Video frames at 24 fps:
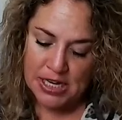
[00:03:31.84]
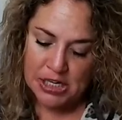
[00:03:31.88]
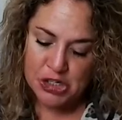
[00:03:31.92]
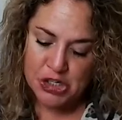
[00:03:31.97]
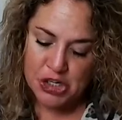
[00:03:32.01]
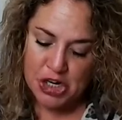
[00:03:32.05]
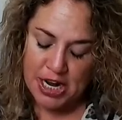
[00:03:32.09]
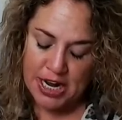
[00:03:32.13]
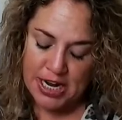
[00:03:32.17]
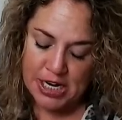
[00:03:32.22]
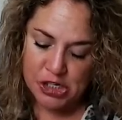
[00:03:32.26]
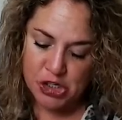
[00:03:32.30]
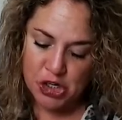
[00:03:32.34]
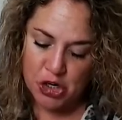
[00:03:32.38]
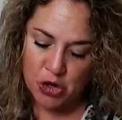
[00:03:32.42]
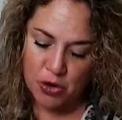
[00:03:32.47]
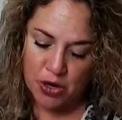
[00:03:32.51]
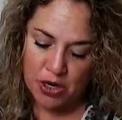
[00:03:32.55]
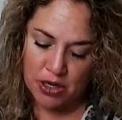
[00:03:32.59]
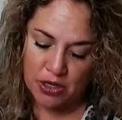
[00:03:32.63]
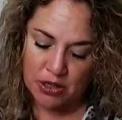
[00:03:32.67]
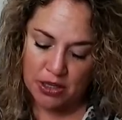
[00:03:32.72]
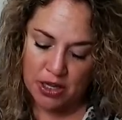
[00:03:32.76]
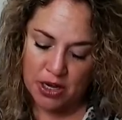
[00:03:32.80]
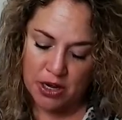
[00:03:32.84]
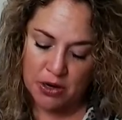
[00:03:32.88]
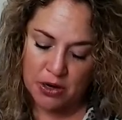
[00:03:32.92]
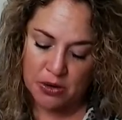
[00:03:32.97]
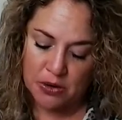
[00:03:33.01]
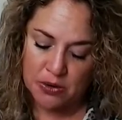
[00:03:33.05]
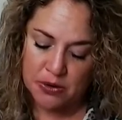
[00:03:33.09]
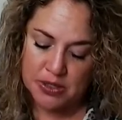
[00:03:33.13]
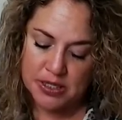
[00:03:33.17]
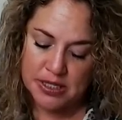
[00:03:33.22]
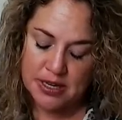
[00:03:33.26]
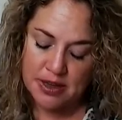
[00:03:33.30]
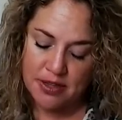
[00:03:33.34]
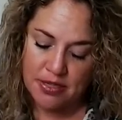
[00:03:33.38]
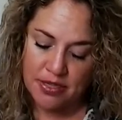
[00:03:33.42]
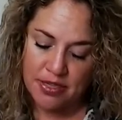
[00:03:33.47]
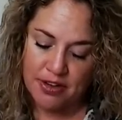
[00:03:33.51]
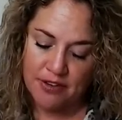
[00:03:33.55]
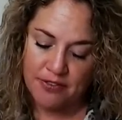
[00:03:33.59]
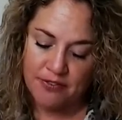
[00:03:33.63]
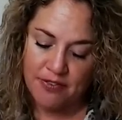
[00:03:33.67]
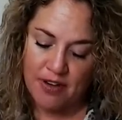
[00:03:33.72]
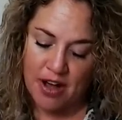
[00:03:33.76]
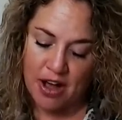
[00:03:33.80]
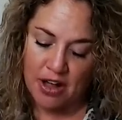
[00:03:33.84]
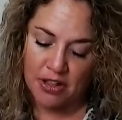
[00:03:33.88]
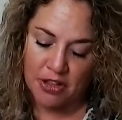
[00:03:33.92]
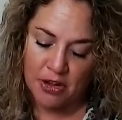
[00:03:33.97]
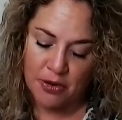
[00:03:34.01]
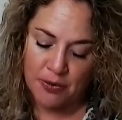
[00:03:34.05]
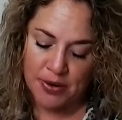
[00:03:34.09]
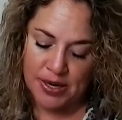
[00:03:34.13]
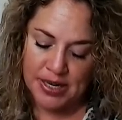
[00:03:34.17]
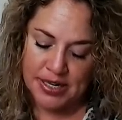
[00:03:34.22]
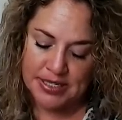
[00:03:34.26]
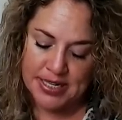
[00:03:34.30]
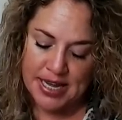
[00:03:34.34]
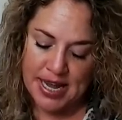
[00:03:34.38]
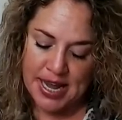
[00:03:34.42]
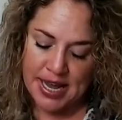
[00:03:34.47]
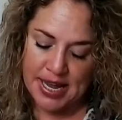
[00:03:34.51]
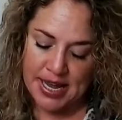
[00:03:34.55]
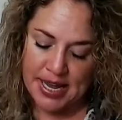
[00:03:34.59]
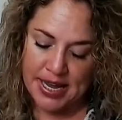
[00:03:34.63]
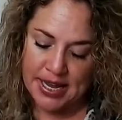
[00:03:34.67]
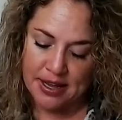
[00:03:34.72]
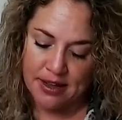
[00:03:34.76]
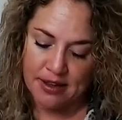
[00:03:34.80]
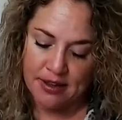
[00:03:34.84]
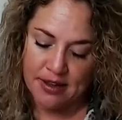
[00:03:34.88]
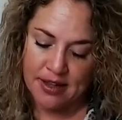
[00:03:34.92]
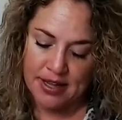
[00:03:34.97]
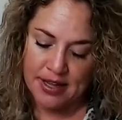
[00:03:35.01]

Change your clothes the following day.